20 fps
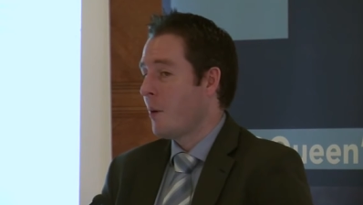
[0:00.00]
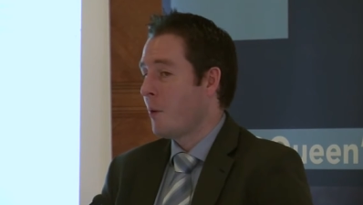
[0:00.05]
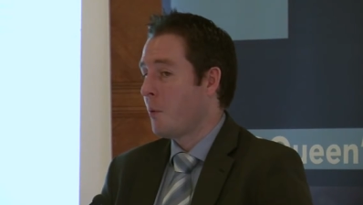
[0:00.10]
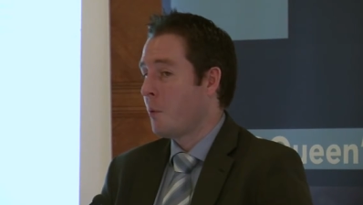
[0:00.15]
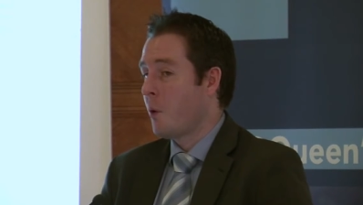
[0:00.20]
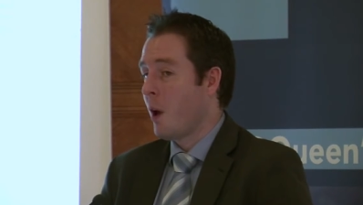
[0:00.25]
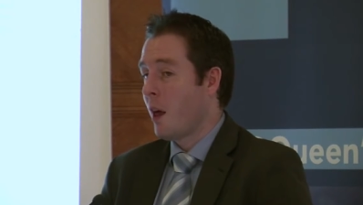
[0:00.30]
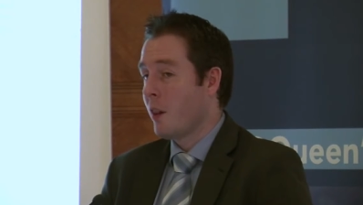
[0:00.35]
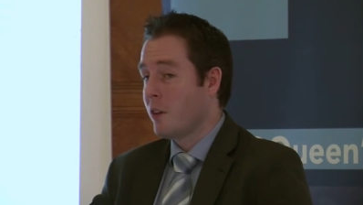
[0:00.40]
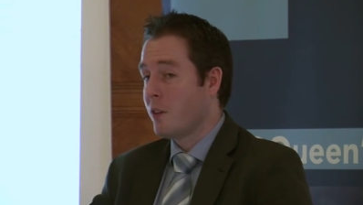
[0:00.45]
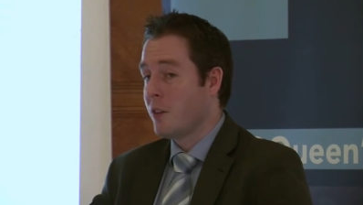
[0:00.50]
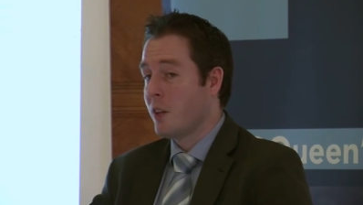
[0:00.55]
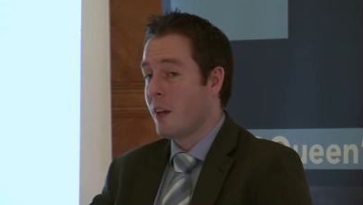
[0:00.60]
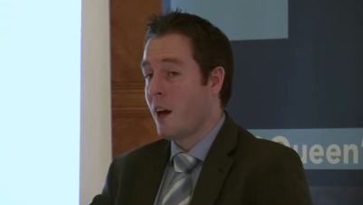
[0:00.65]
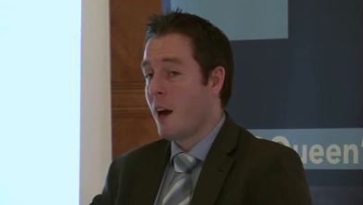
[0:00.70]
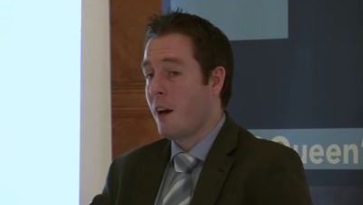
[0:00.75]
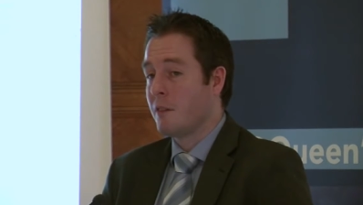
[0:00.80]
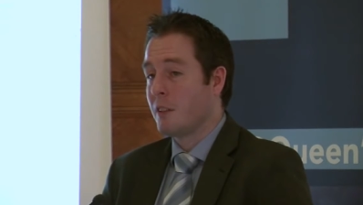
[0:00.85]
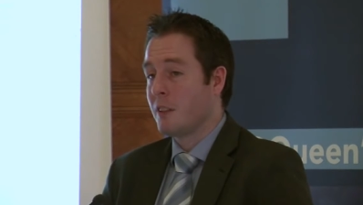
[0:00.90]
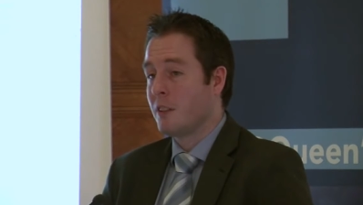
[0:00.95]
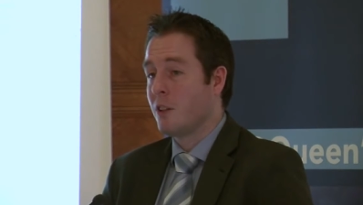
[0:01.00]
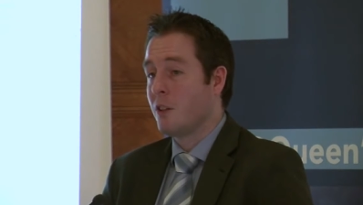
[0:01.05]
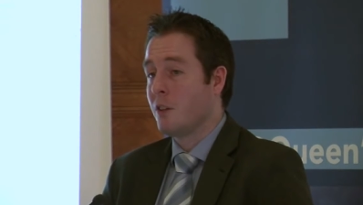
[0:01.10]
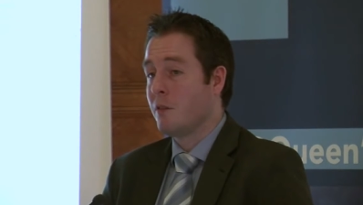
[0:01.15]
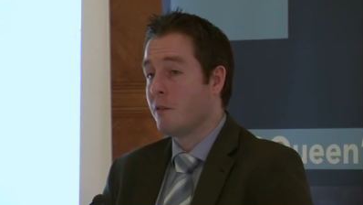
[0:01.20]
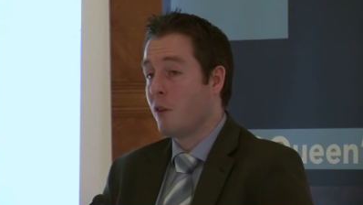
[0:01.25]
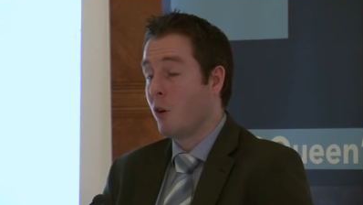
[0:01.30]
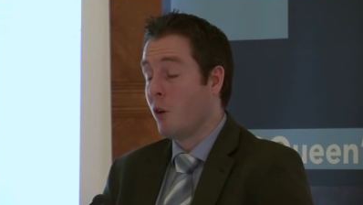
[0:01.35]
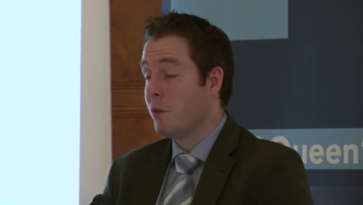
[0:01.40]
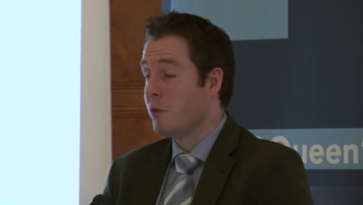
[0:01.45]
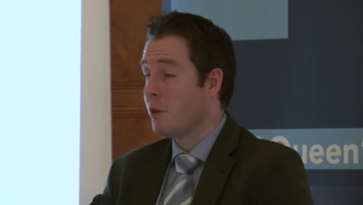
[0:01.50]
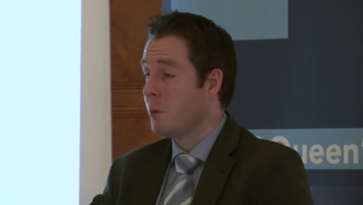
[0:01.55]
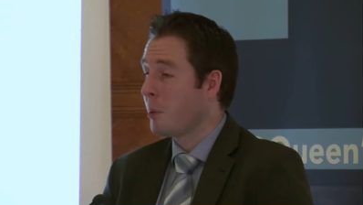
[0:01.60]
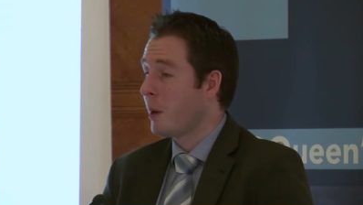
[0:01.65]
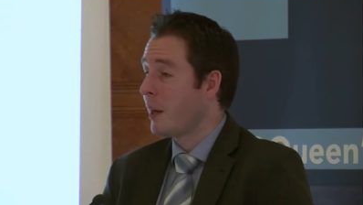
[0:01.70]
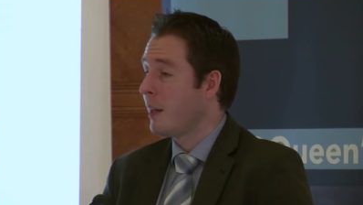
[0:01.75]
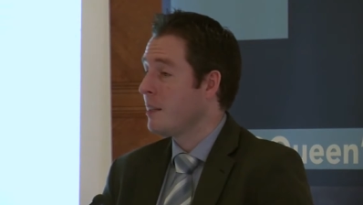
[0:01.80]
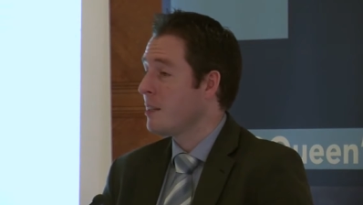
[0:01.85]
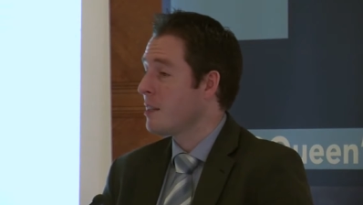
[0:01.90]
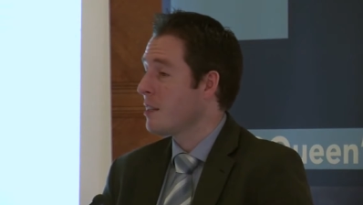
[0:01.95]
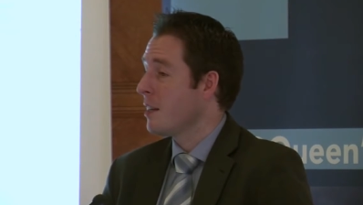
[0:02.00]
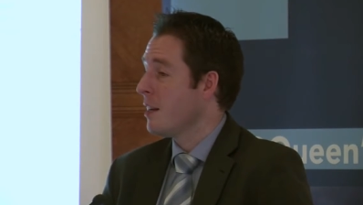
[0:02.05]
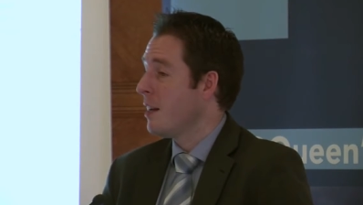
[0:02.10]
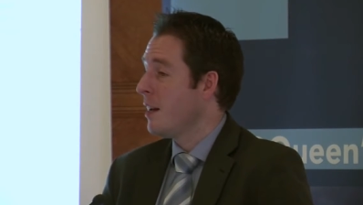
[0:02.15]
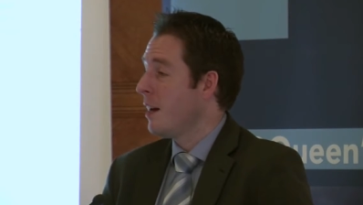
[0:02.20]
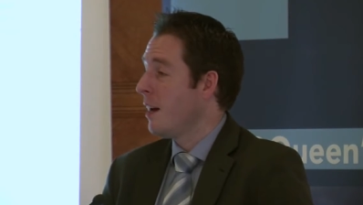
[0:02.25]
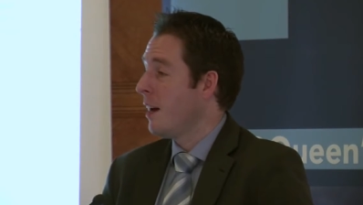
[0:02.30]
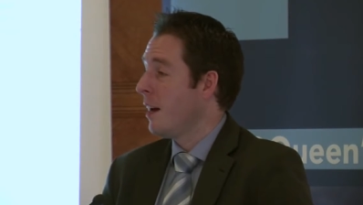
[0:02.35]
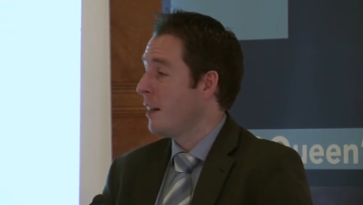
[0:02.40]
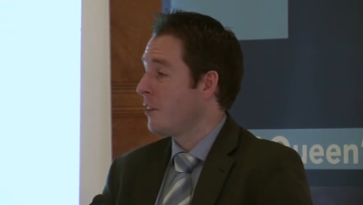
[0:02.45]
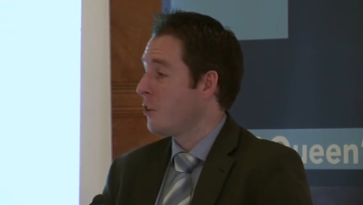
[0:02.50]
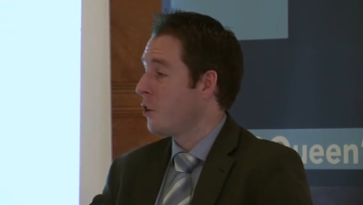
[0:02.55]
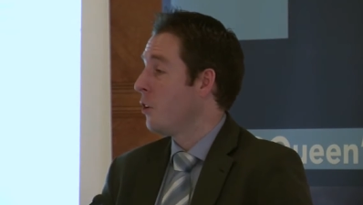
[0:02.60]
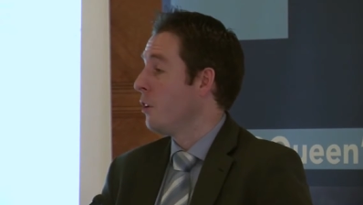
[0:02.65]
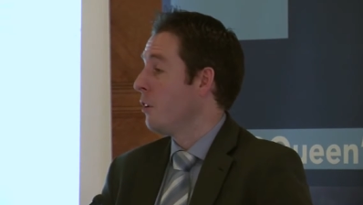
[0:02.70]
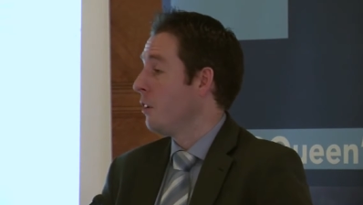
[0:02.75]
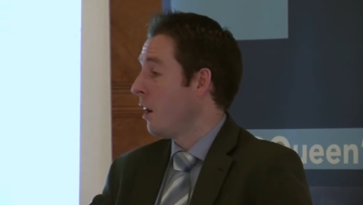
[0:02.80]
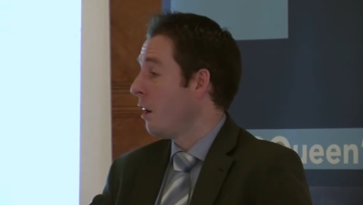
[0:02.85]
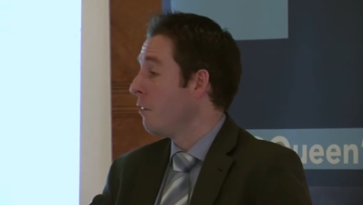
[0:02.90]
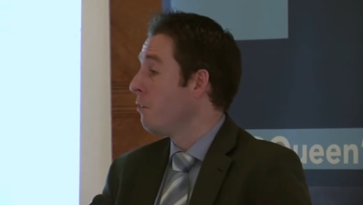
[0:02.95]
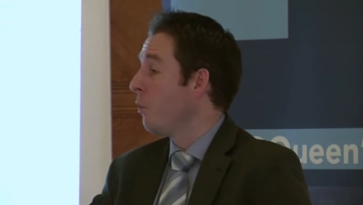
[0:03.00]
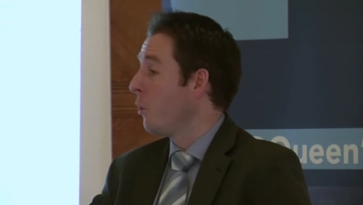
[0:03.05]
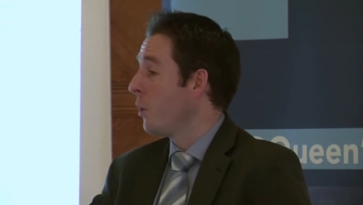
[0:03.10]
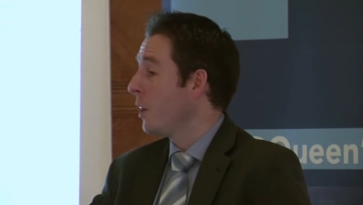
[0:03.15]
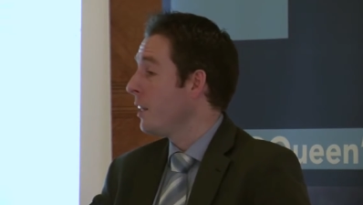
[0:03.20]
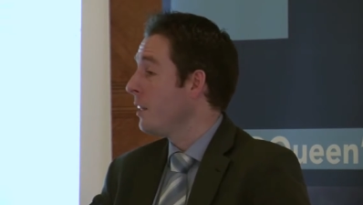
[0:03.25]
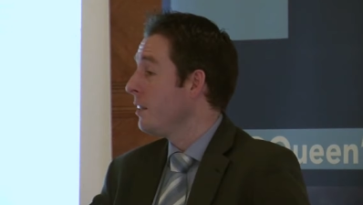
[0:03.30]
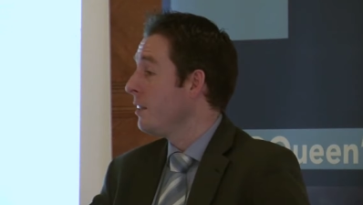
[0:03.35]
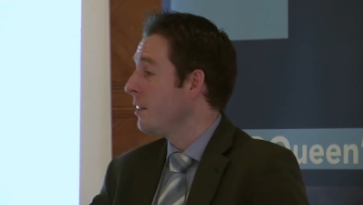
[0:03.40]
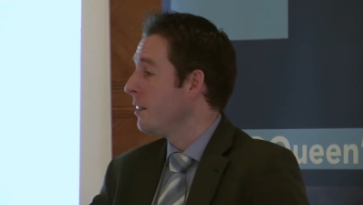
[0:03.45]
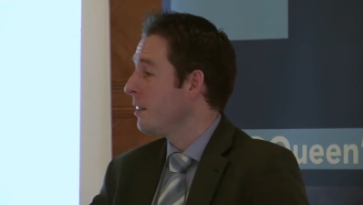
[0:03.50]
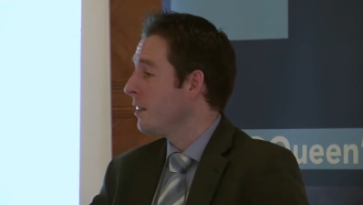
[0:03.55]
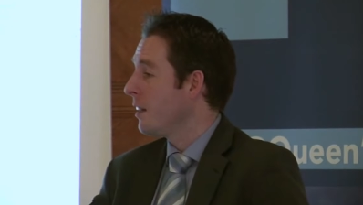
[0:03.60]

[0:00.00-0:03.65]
rather than having to involve the police to avoid